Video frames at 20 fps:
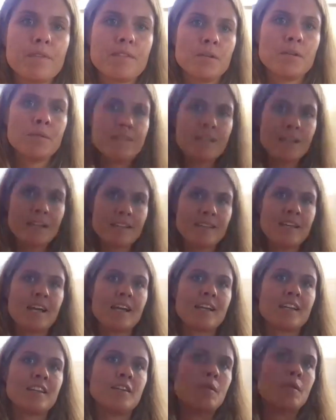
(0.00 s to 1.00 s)
So we take an
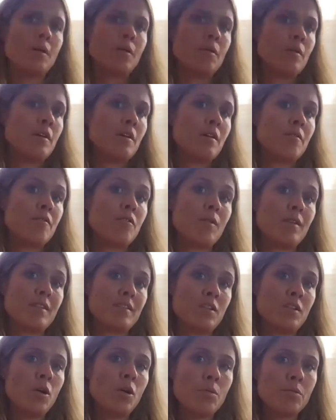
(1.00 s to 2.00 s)
active role
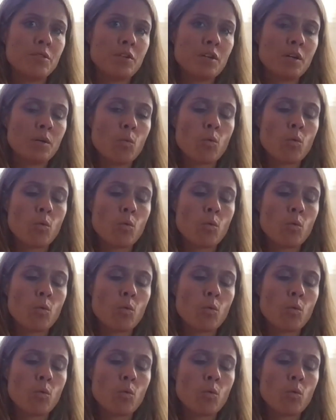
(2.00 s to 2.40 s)
as an owner,